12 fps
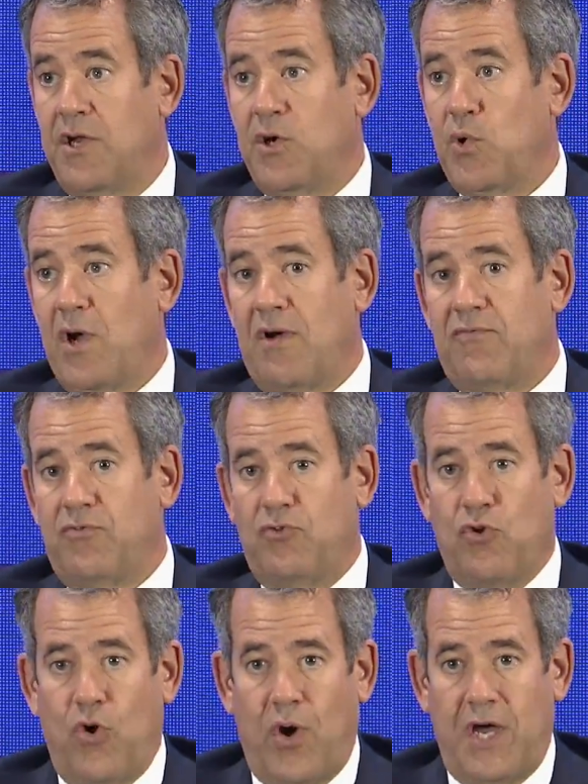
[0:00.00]
who have
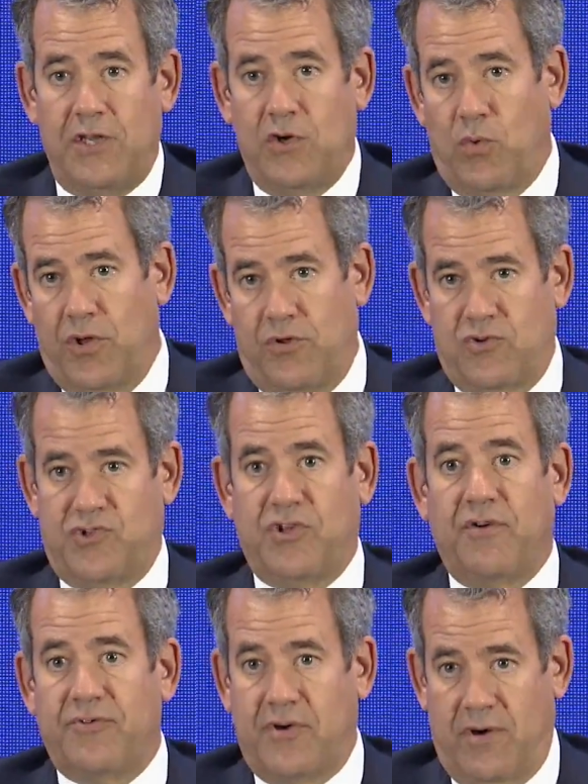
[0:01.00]
no idea where their
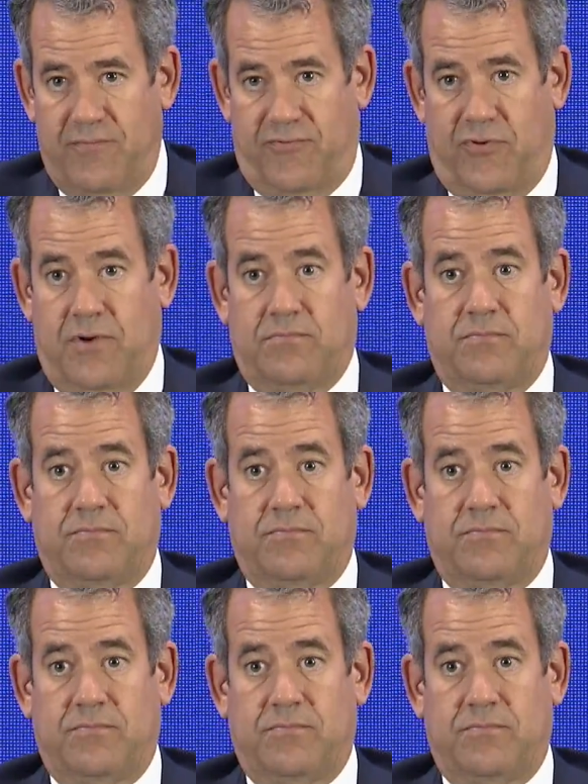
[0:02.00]
stuff come from.